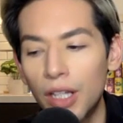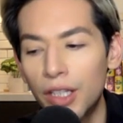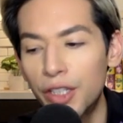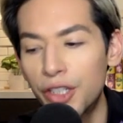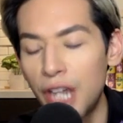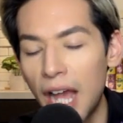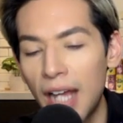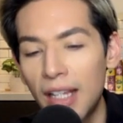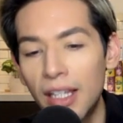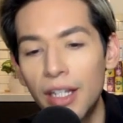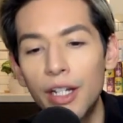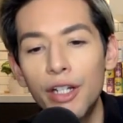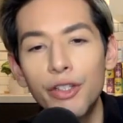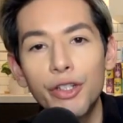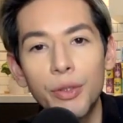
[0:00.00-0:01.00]
the Jacqueline
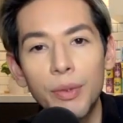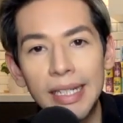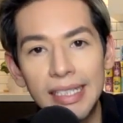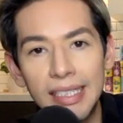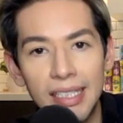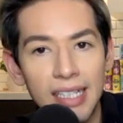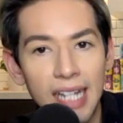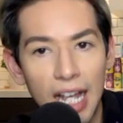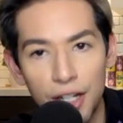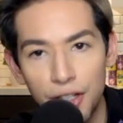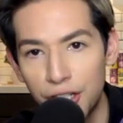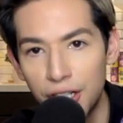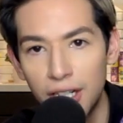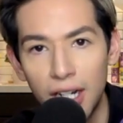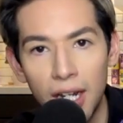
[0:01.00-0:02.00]
and Teresa
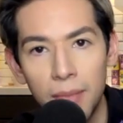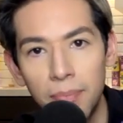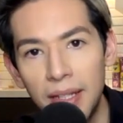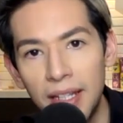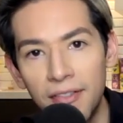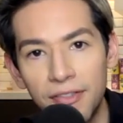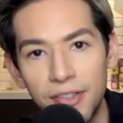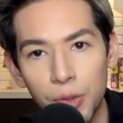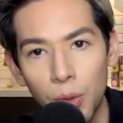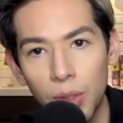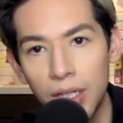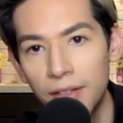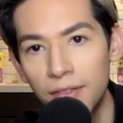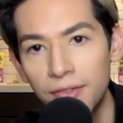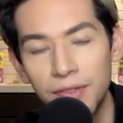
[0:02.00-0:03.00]
tension and beef sort
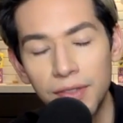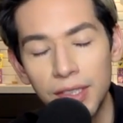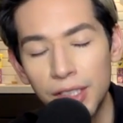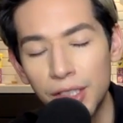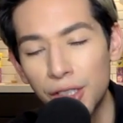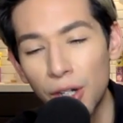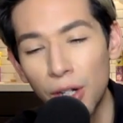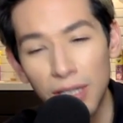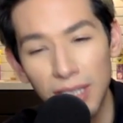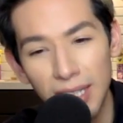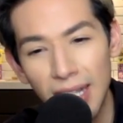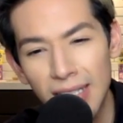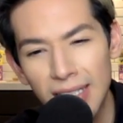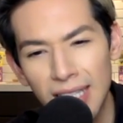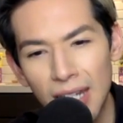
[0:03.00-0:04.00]
of start to
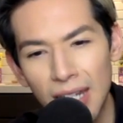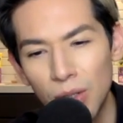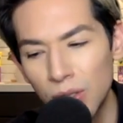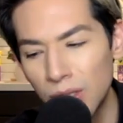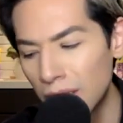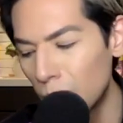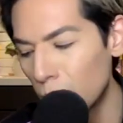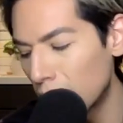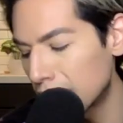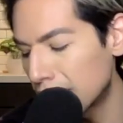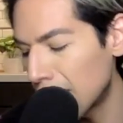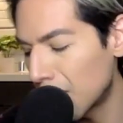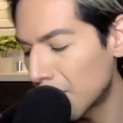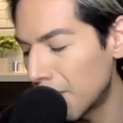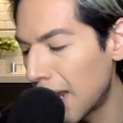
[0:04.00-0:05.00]
get settled and worked
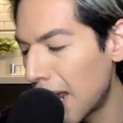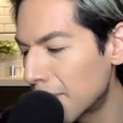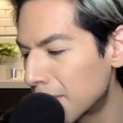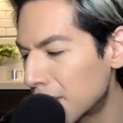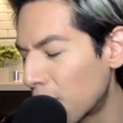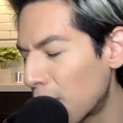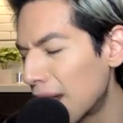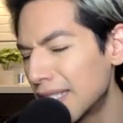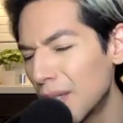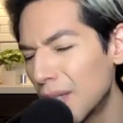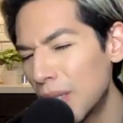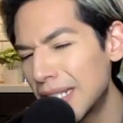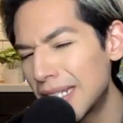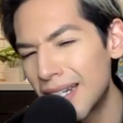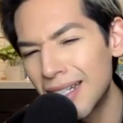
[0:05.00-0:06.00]
out a bit. I'm surprised that
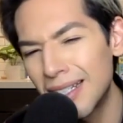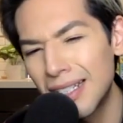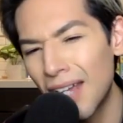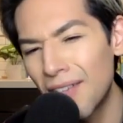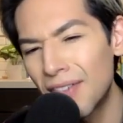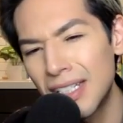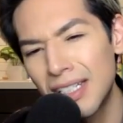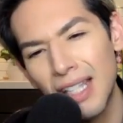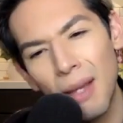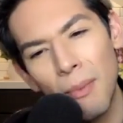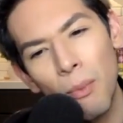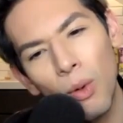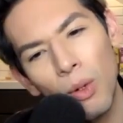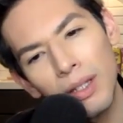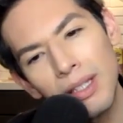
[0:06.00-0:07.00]
we didn't dive into that
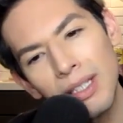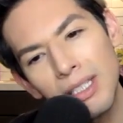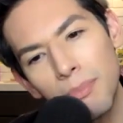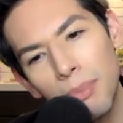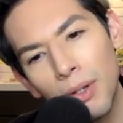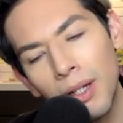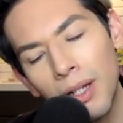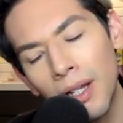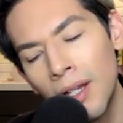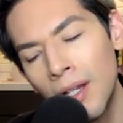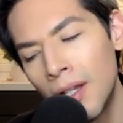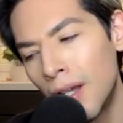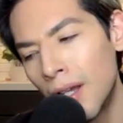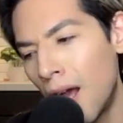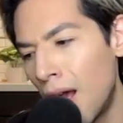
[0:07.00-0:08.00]
more in this book.
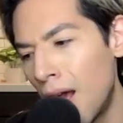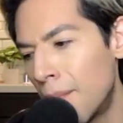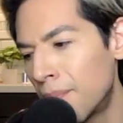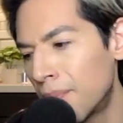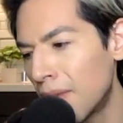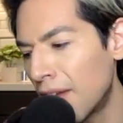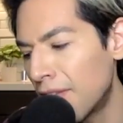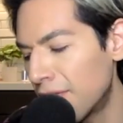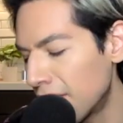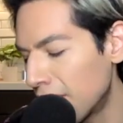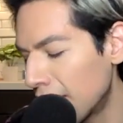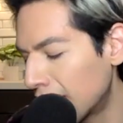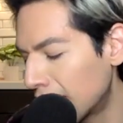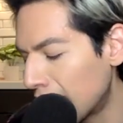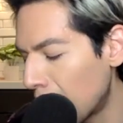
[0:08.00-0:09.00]
Um, I feel
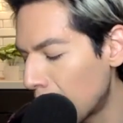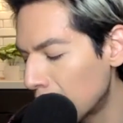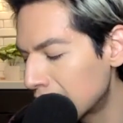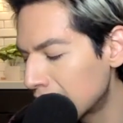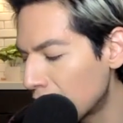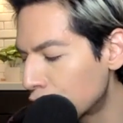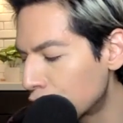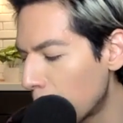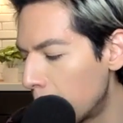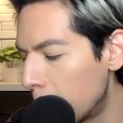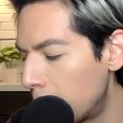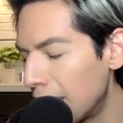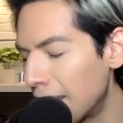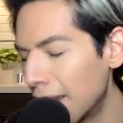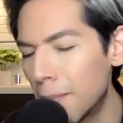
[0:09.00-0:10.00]
like that was such a
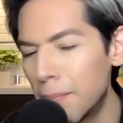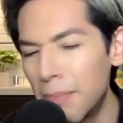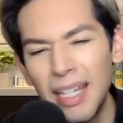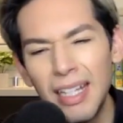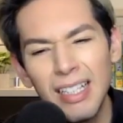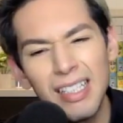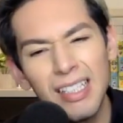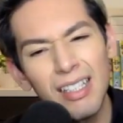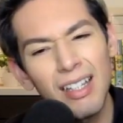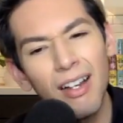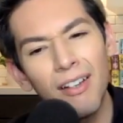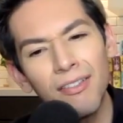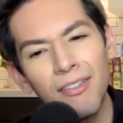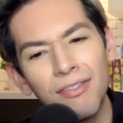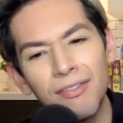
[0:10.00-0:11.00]
big piece
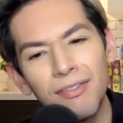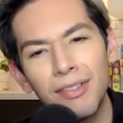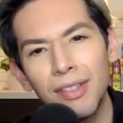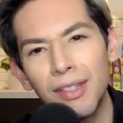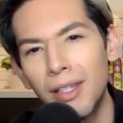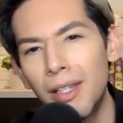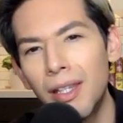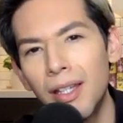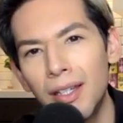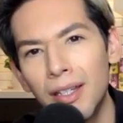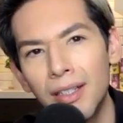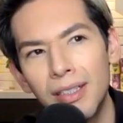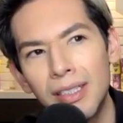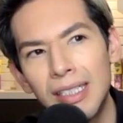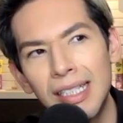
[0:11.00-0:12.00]
of
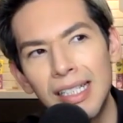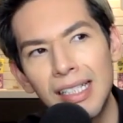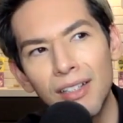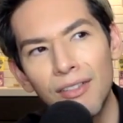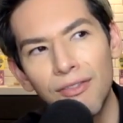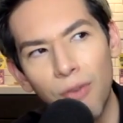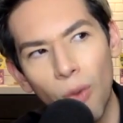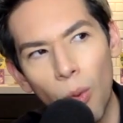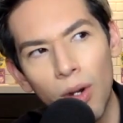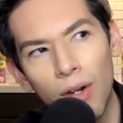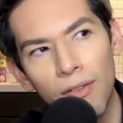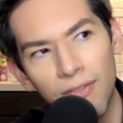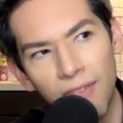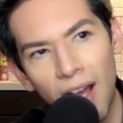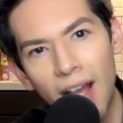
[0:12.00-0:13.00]
the season four,
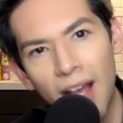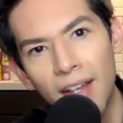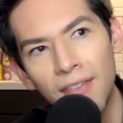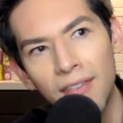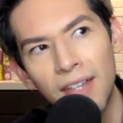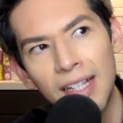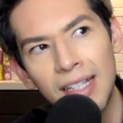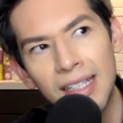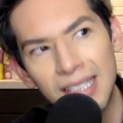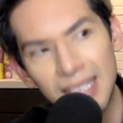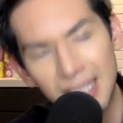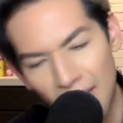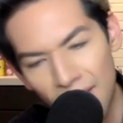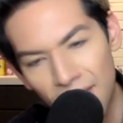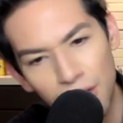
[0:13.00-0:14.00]
five, and
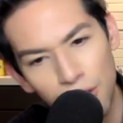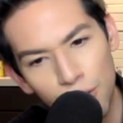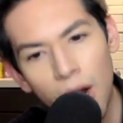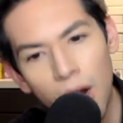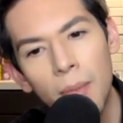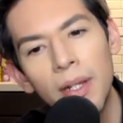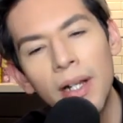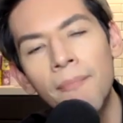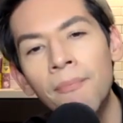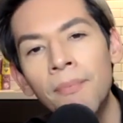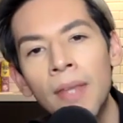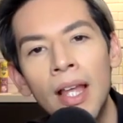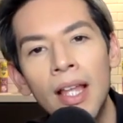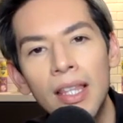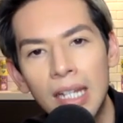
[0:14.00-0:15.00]
seven drama
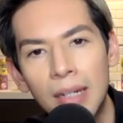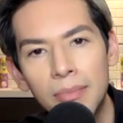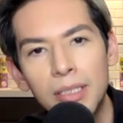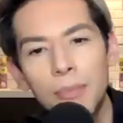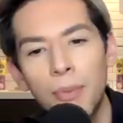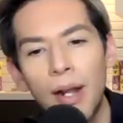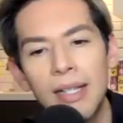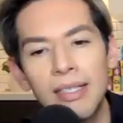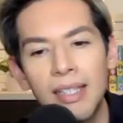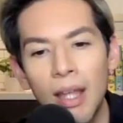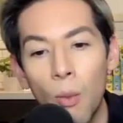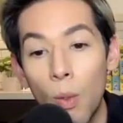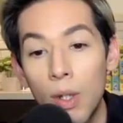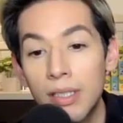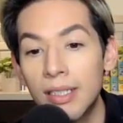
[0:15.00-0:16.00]
that I'm surprised that,
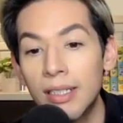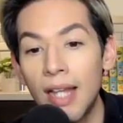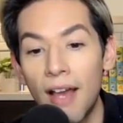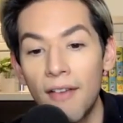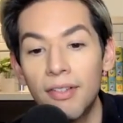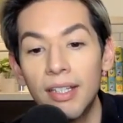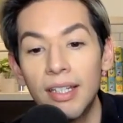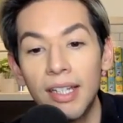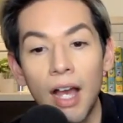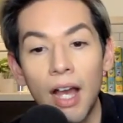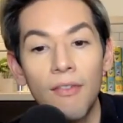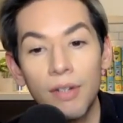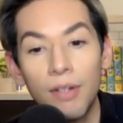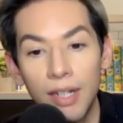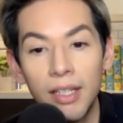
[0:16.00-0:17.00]
that wasn't heavily
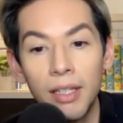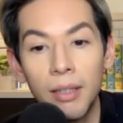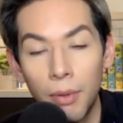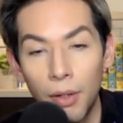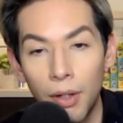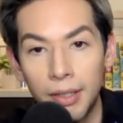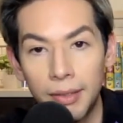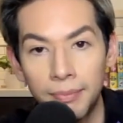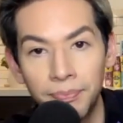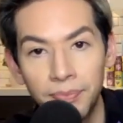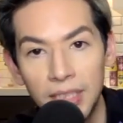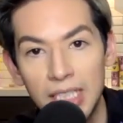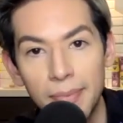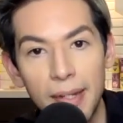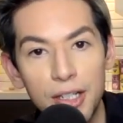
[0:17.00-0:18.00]
covered in the book
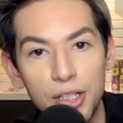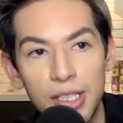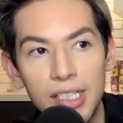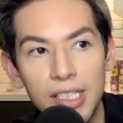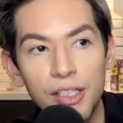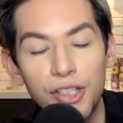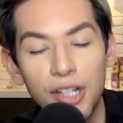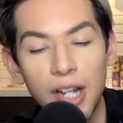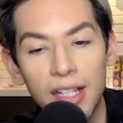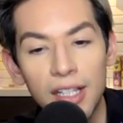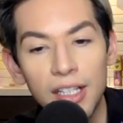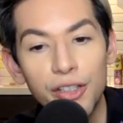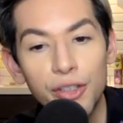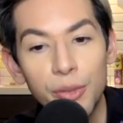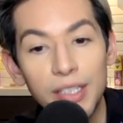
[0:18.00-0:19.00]
especially since
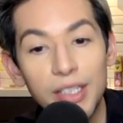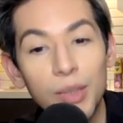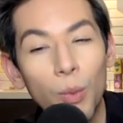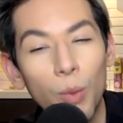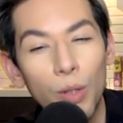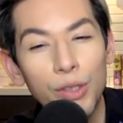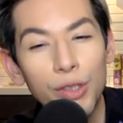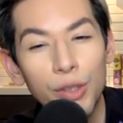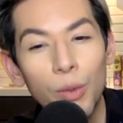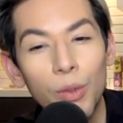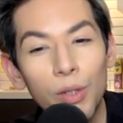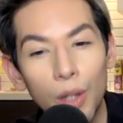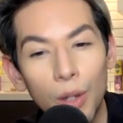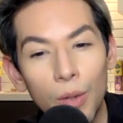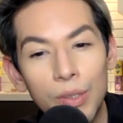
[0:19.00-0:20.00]
Jacqueline and Teresa were so
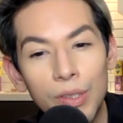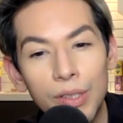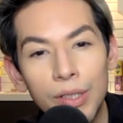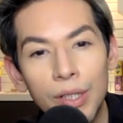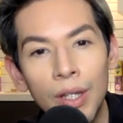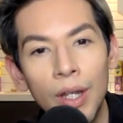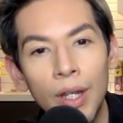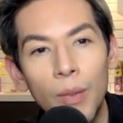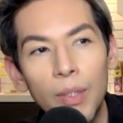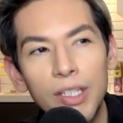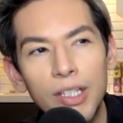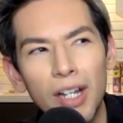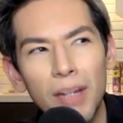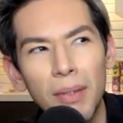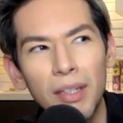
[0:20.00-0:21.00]
close. We
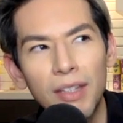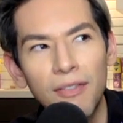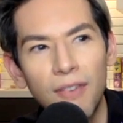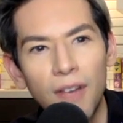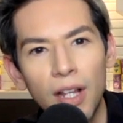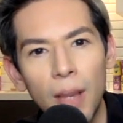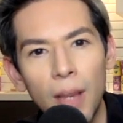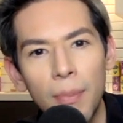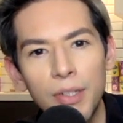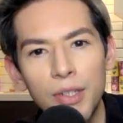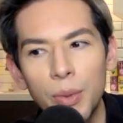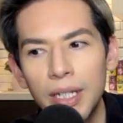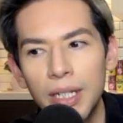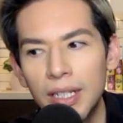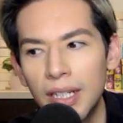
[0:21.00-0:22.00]
talk about the fallout
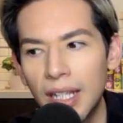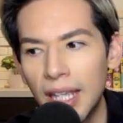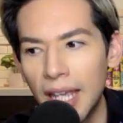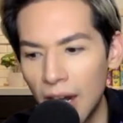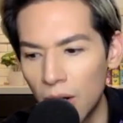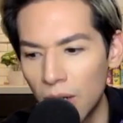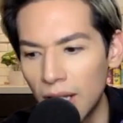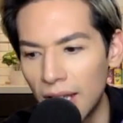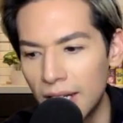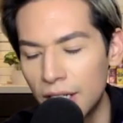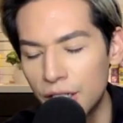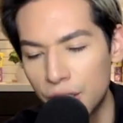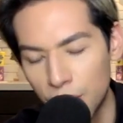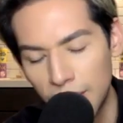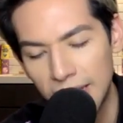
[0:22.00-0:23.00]
between Caroline
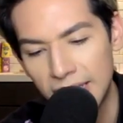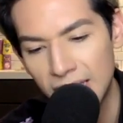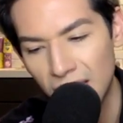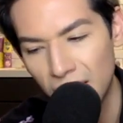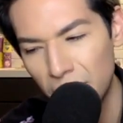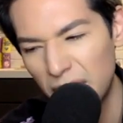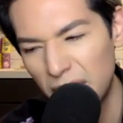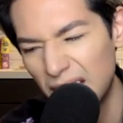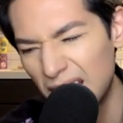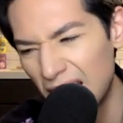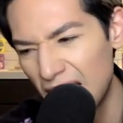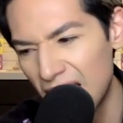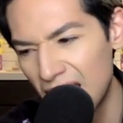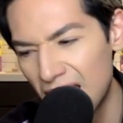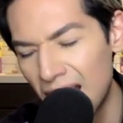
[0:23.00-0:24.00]
and Teresa, but at the
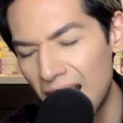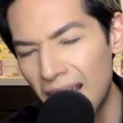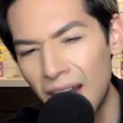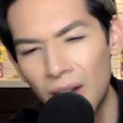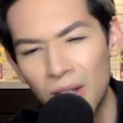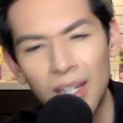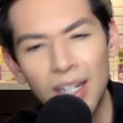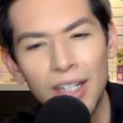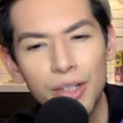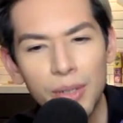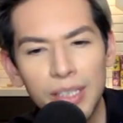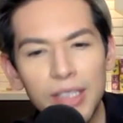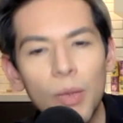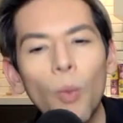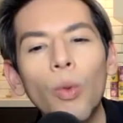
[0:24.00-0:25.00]
end of the day, Caroline and
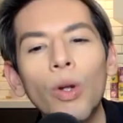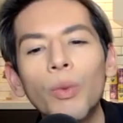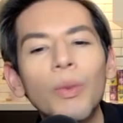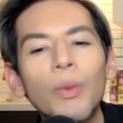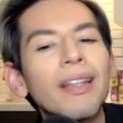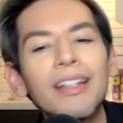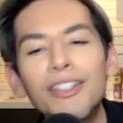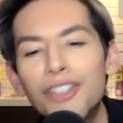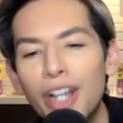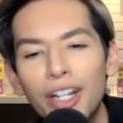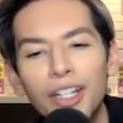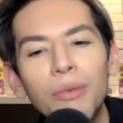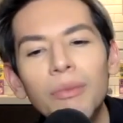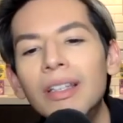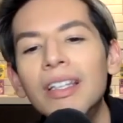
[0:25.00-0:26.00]
Teresa weren't really
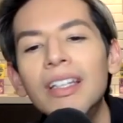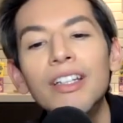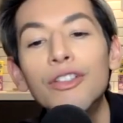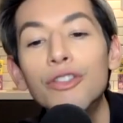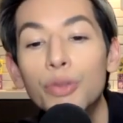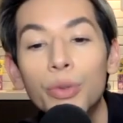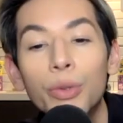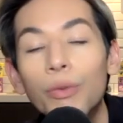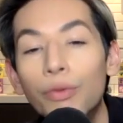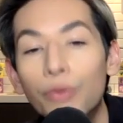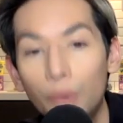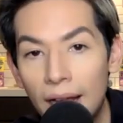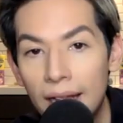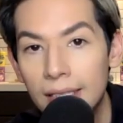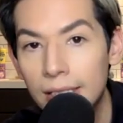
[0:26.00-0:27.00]
genuinely true
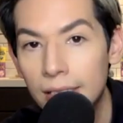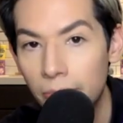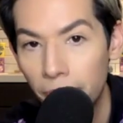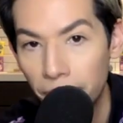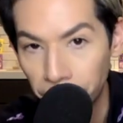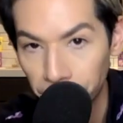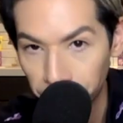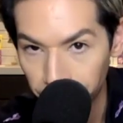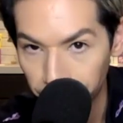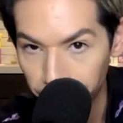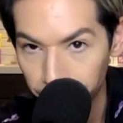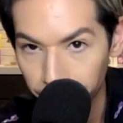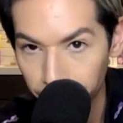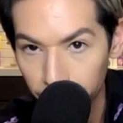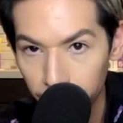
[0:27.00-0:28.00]
friends.
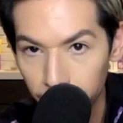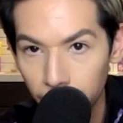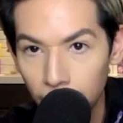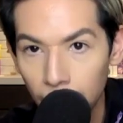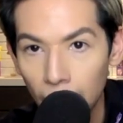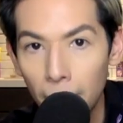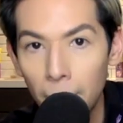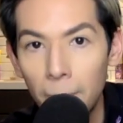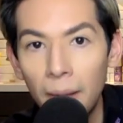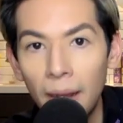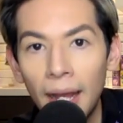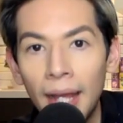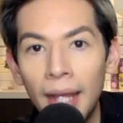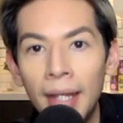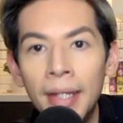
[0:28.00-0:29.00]

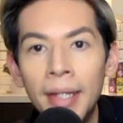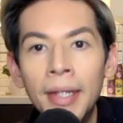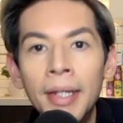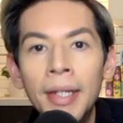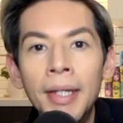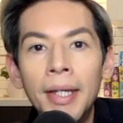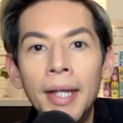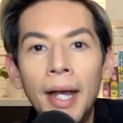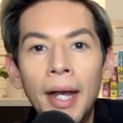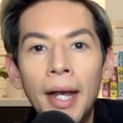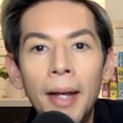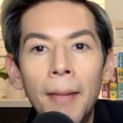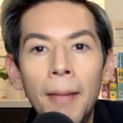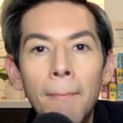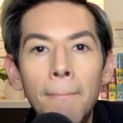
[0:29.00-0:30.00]
But
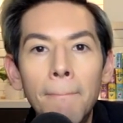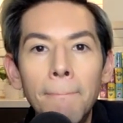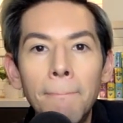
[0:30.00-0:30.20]
um,